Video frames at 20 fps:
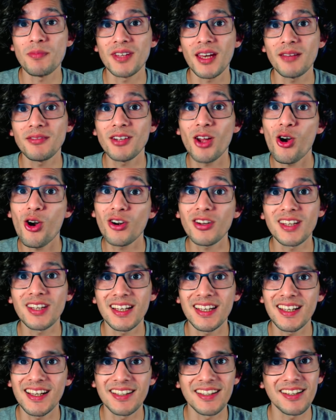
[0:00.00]
website or the
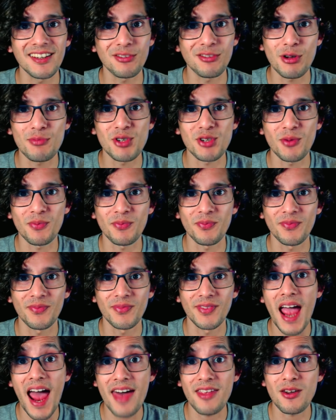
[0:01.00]
link in the description
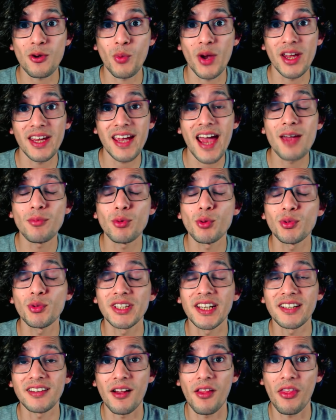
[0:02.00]
either way i will be
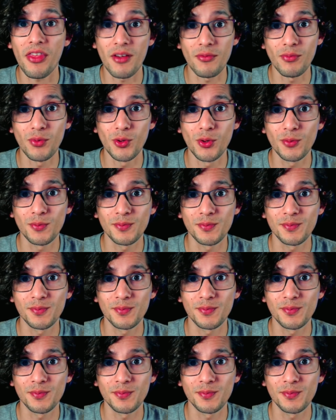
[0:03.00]
eternally thankful